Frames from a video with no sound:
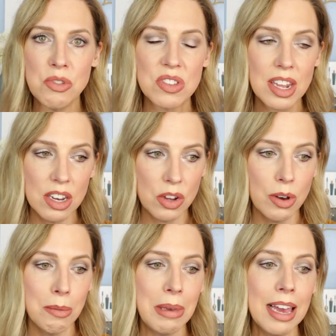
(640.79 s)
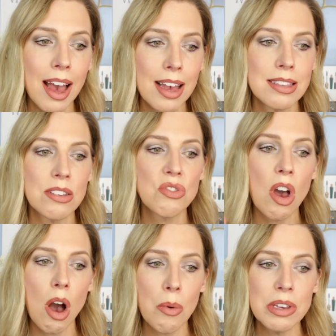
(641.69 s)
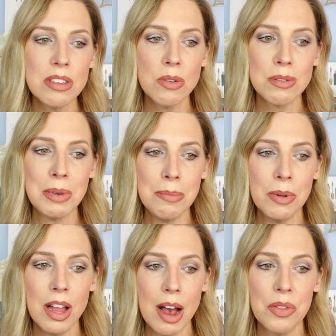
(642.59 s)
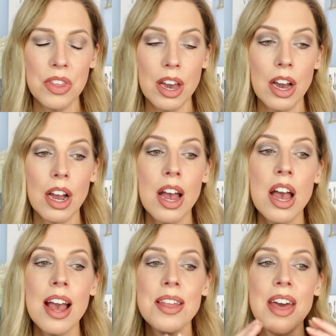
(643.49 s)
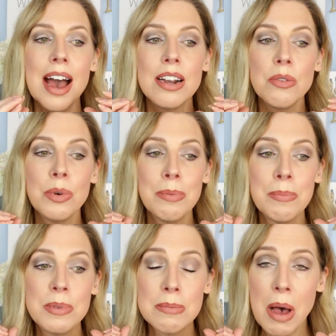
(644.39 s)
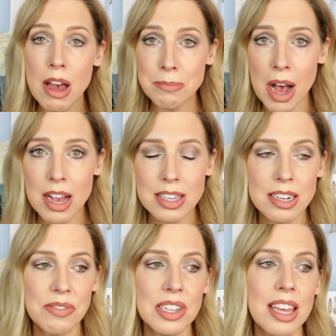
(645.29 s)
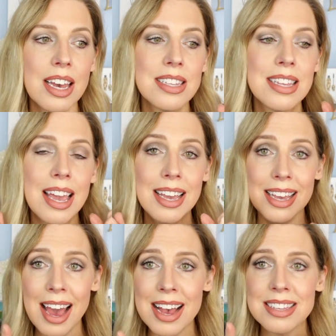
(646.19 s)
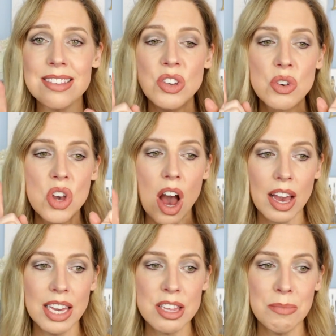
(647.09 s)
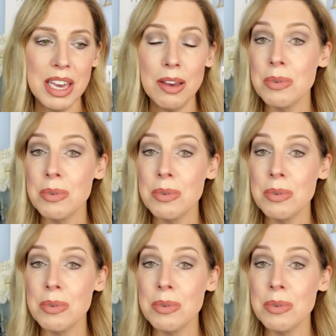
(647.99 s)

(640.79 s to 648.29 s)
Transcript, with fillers: I'm just going to do it because there's always those people out there that respond positively, that say, yes, you're talking to me.